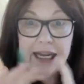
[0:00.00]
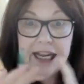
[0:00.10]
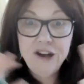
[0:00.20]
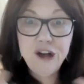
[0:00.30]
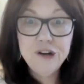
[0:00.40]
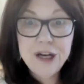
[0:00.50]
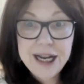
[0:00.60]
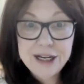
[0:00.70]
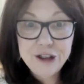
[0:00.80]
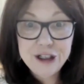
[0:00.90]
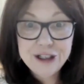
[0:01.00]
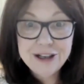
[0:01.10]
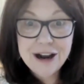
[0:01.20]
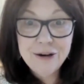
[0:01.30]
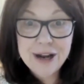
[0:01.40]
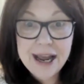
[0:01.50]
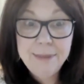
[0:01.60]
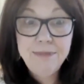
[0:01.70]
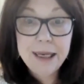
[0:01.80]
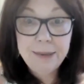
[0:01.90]
in your niche.
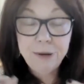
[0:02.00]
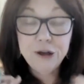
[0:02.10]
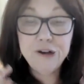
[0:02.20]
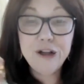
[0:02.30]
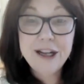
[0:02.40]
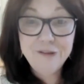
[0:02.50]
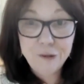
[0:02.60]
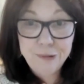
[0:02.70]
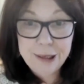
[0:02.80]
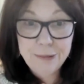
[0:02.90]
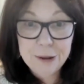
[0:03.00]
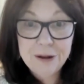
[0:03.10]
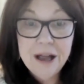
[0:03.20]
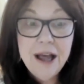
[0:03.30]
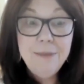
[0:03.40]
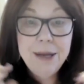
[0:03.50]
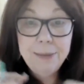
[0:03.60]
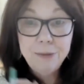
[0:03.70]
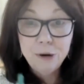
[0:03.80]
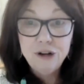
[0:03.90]
Okay. People are looking for people.
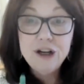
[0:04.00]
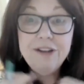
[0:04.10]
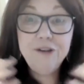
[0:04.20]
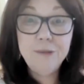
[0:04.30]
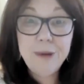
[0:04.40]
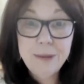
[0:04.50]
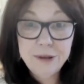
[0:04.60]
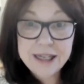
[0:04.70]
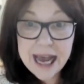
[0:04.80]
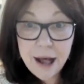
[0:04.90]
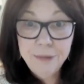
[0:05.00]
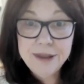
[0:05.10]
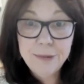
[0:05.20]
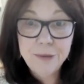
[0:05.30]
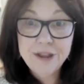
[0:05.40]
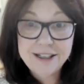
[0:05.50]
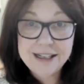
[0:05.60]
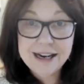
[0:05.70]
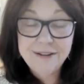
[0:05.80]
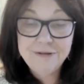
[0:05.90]
People are looking for people to help them with
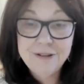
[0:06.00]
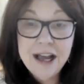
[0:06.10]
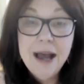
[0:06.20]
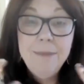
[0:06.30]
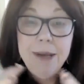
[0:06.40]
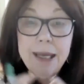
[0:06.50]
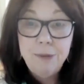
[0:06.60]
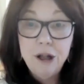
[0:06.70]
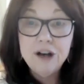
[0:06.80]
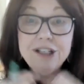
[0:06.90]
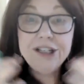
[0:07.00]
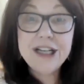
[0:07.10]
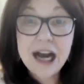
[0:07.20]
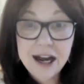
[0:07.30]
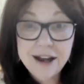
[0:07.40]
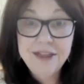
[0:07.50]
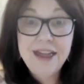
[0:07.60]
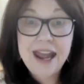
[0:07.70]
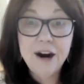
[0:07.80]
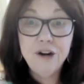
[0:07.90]
stuff. People are stuck.
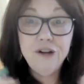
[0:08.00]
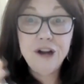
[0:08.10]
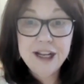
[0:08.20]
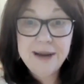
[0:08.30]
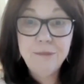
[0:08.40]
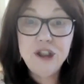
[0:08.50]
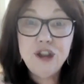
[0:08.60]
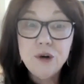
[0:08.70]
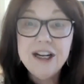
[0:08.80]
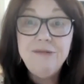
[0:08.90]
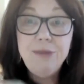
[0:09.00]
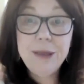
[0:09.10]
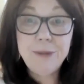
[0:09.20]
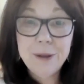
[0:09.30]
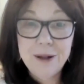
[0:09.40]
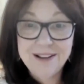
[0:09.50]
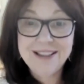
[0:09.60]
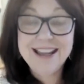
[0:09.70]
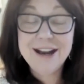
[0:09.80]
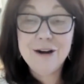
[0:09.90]
They are looking. Majority of people,
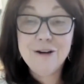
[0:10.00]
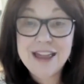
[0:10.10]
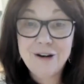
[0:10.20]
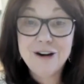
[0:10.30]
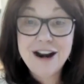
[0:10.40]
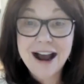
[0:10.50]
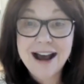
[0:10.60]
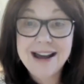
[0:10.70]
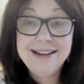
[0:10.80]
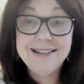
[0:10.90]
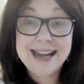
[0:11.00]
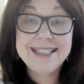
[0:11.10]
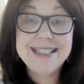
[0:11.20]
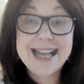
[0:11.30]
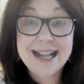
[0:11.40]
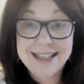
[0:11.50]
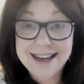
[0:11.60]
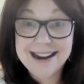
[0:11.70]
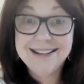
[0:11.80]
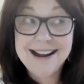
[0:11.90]
that are not like selling
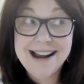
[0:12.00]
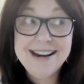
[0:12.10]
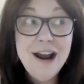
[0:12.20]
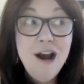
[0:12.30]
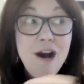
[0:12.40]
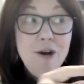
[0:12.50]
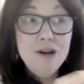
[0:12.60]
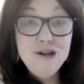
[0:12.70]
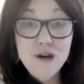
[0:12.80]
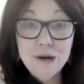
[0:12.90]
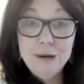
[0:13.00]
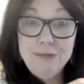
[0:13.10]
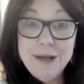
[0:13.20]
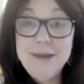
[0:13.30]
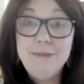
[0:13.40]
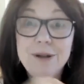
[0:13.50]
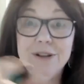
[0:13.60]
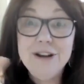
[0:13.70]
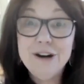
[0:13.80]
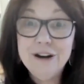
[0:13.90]
online or normal people,
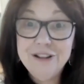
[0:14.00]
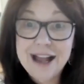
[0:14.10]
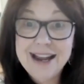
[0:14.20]
they're